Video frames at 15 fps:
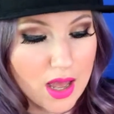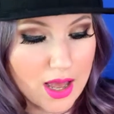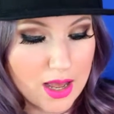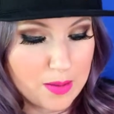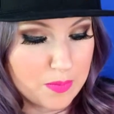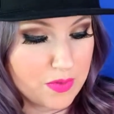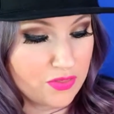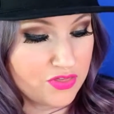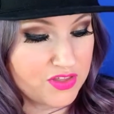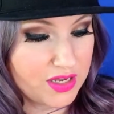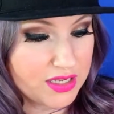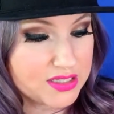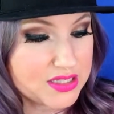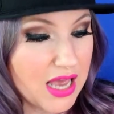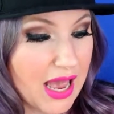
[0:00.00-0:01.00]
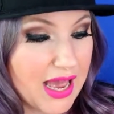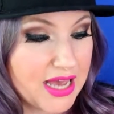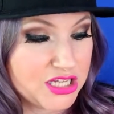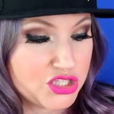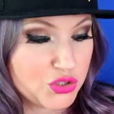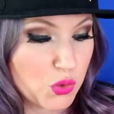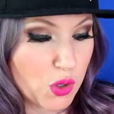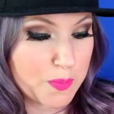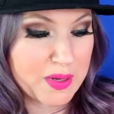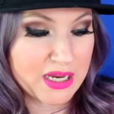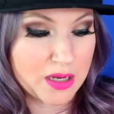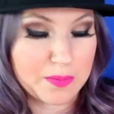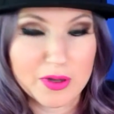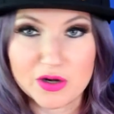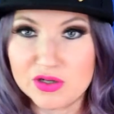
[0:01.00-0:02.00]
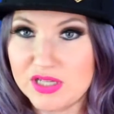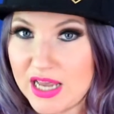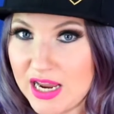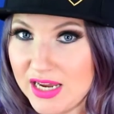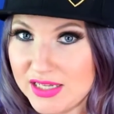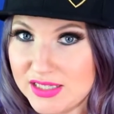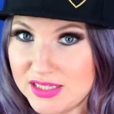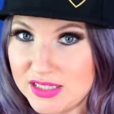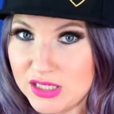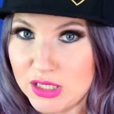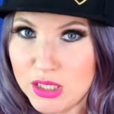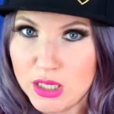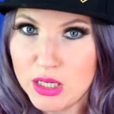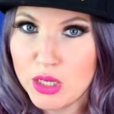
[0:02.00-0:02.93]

Um, this has your peanut butter taste,